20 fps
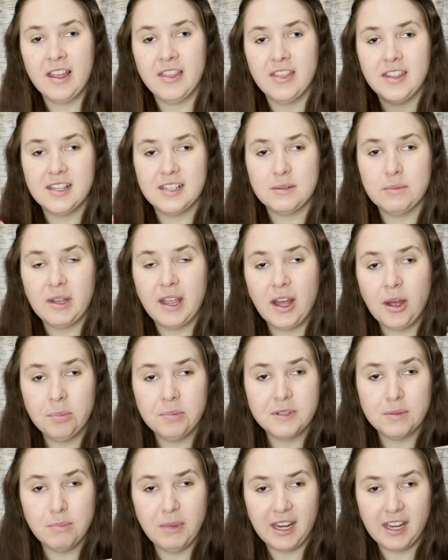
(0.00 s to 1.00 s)
this
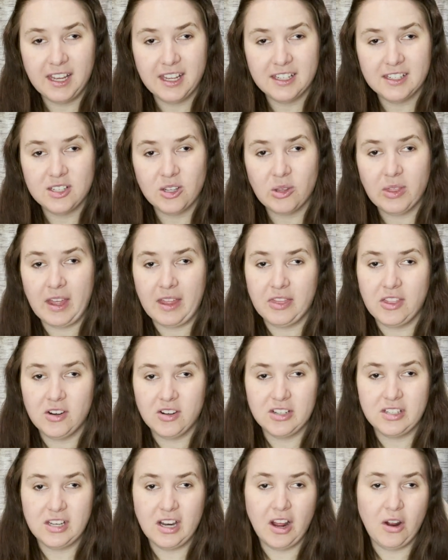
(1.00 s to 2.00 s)
helps make it so that
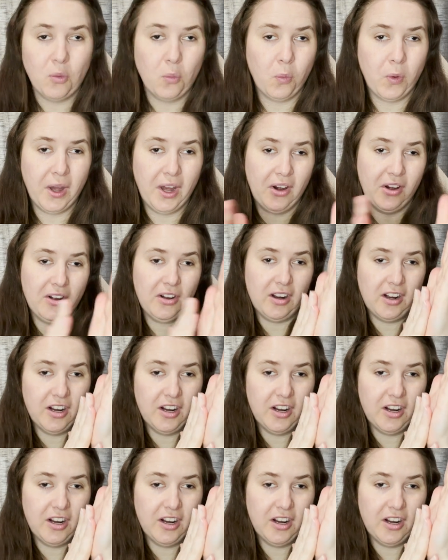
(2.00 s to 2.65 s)
there's not weird,